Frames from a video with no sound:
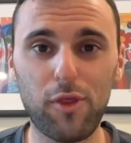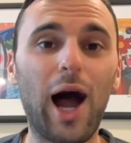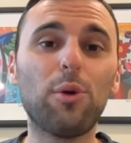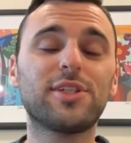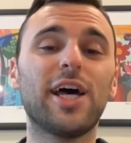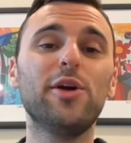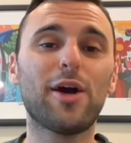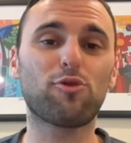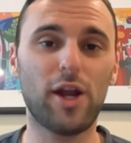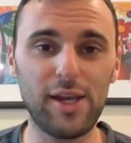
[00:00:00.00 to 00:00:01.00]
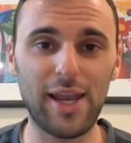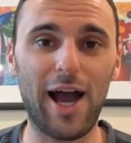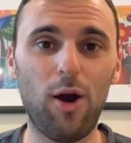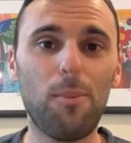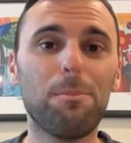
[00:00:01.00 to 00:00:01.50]
I will tell you that right
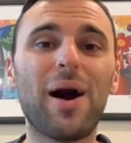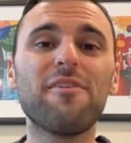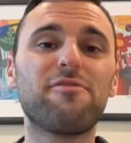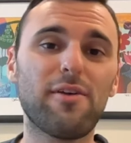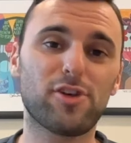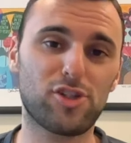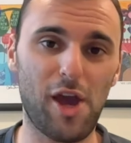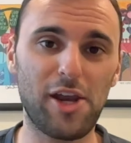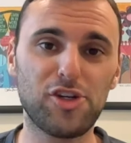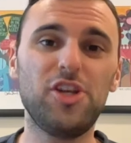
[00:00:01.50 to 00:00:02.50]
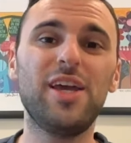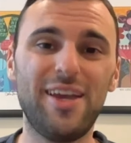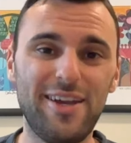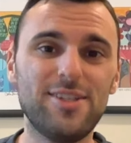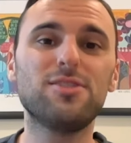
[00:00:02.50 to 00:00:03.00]
now, my favorite strategy
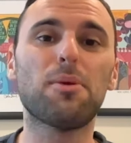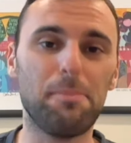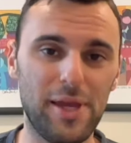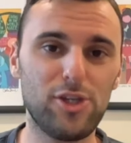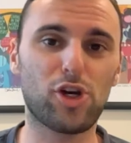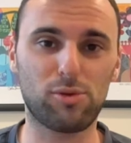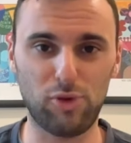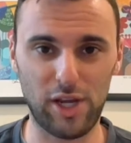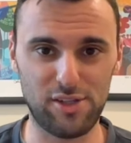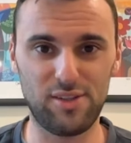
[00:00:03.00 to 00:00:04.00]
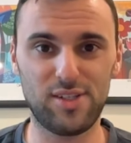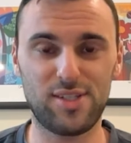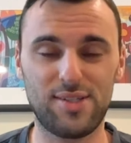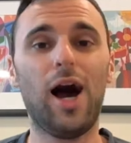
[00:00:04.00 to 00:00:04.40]
is mid-term rentals.